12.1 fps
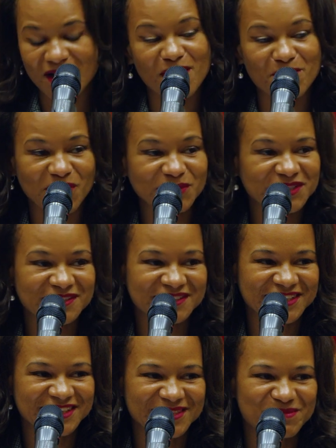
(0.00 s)

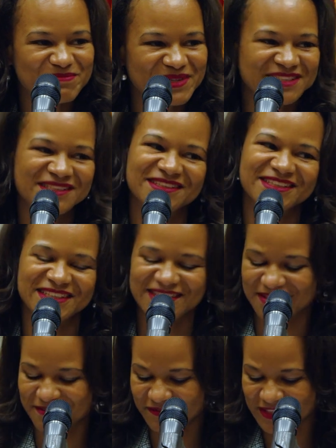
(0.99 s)
emotionally,
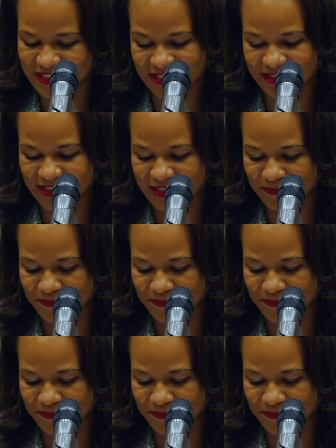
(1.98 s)
mentally, and physically.